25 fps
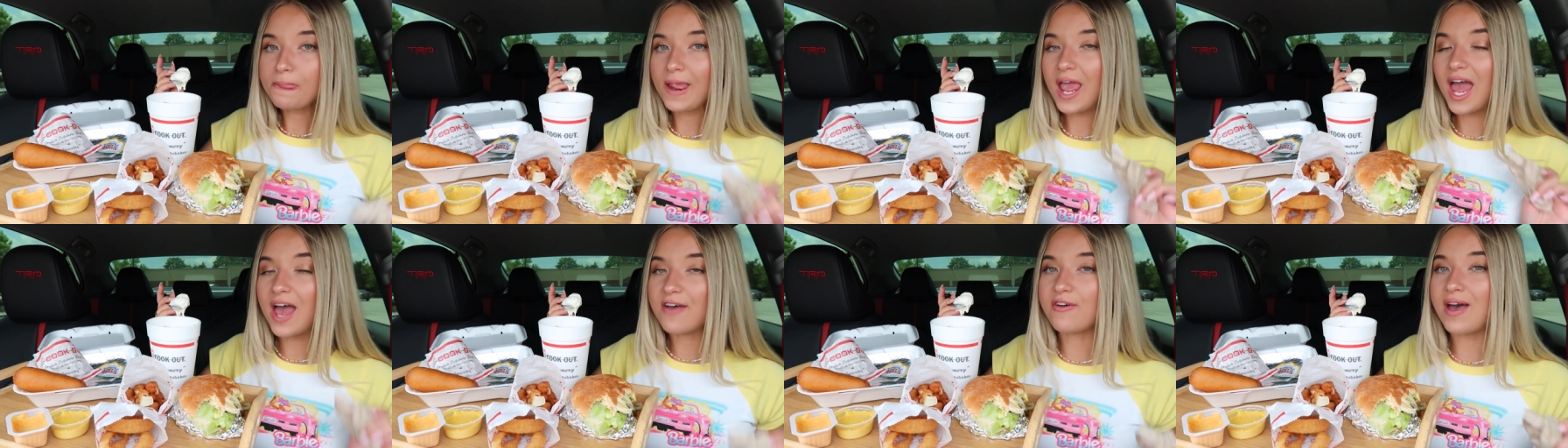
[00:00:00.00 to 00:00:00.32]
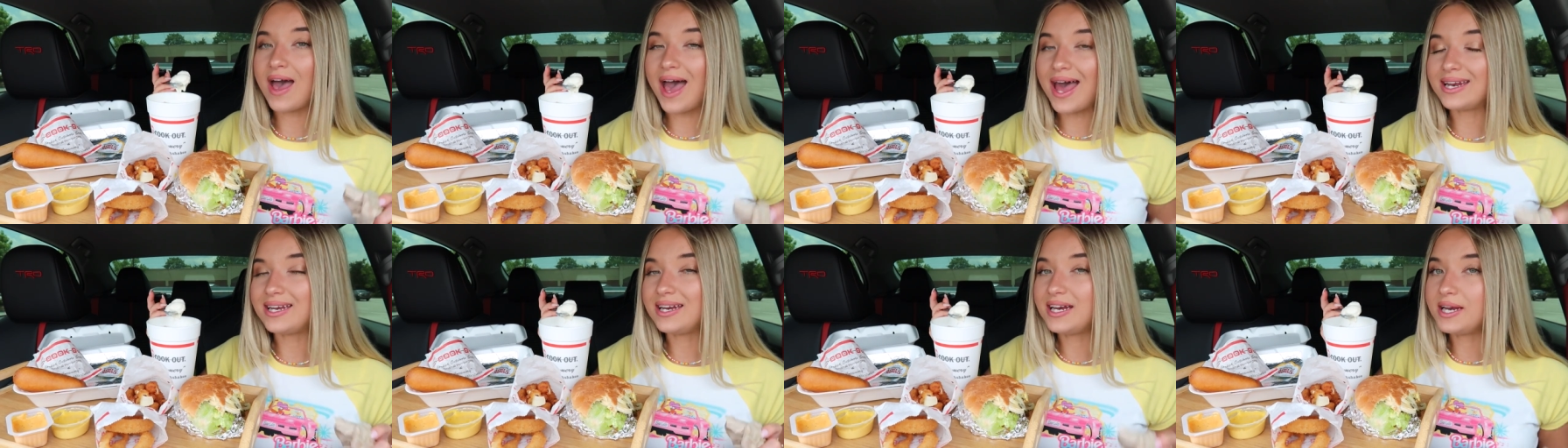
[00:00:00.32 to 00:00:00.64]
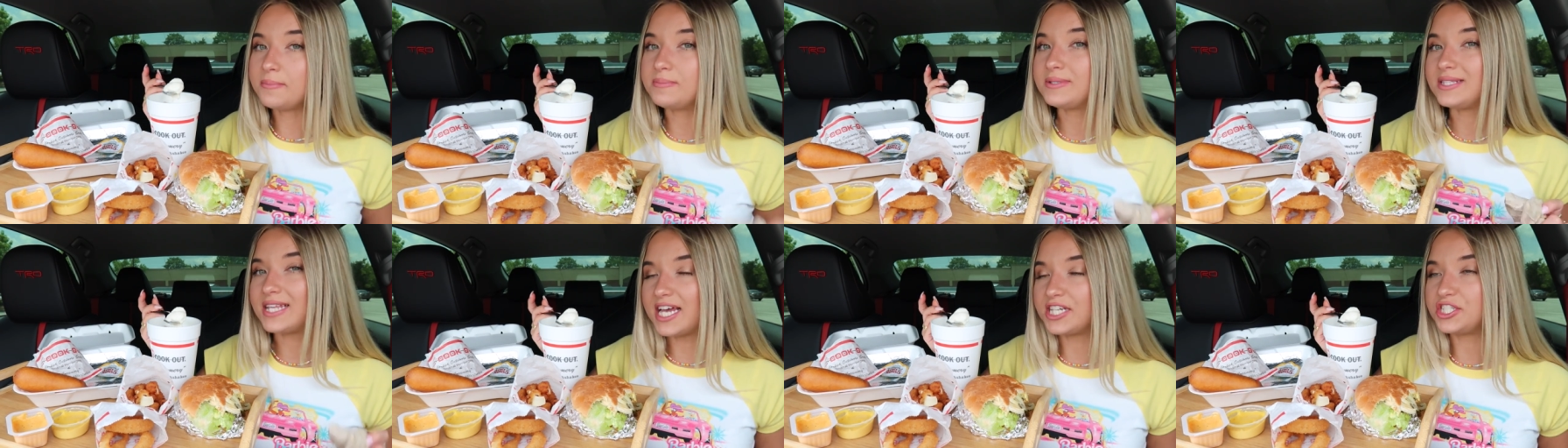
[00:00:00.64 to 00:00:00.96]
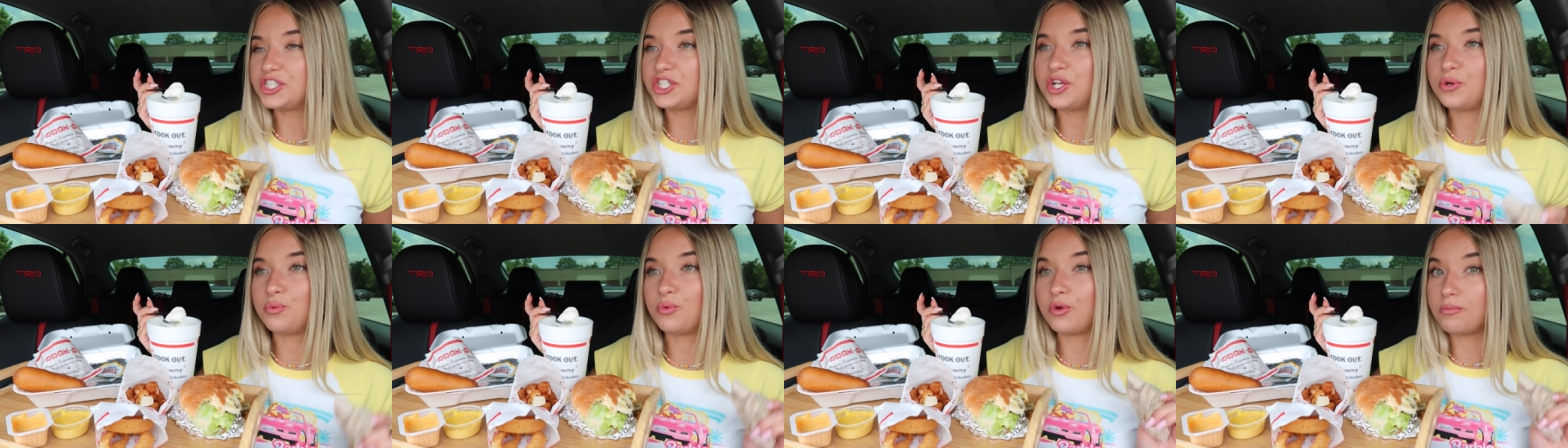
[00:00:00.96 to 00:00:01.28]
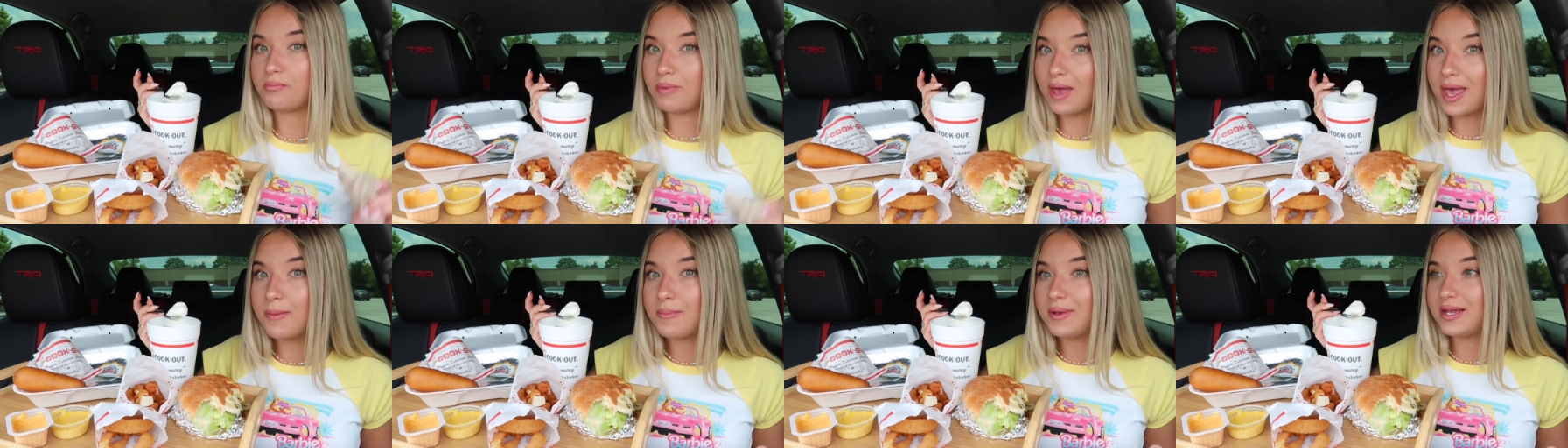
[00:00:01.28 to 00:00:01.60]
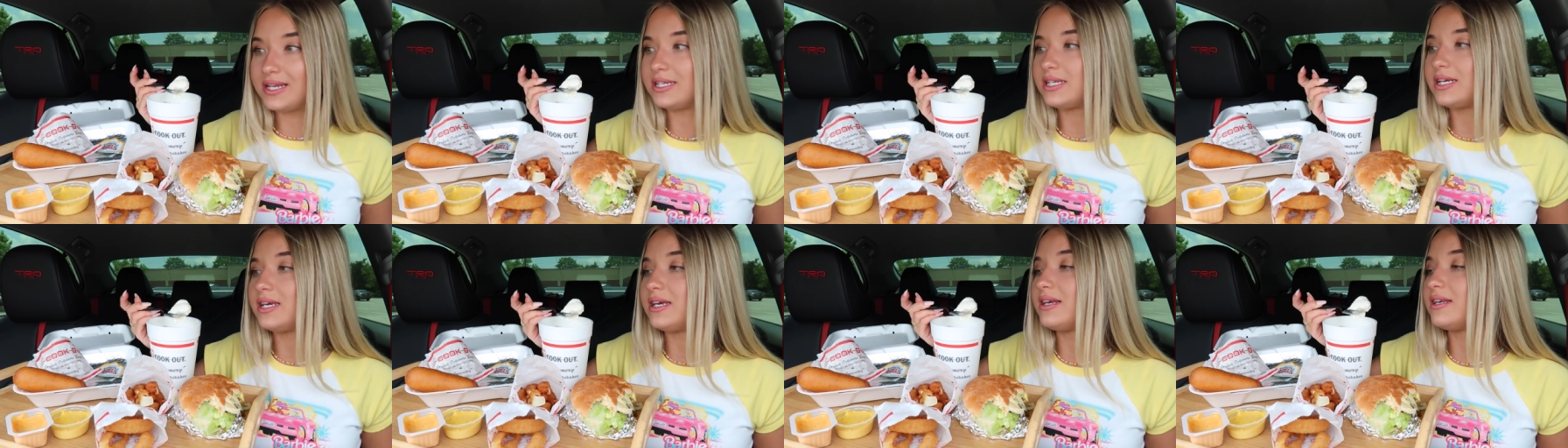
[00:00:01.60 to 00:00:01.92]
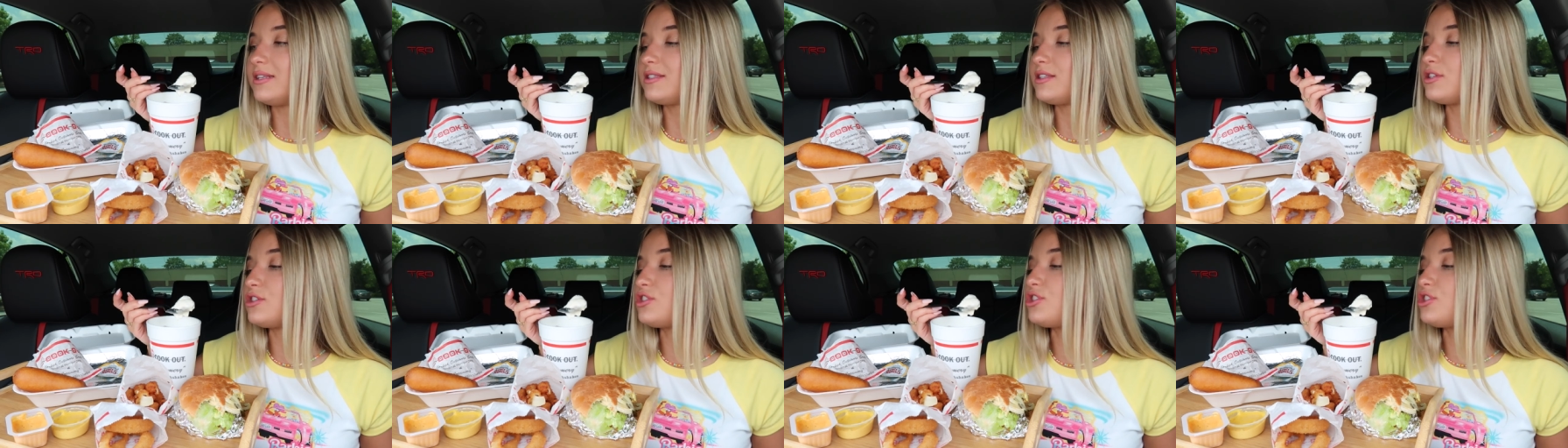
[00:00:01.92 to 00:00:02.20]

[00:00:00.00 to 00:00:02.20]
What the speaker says: have had an obsession with baby tees,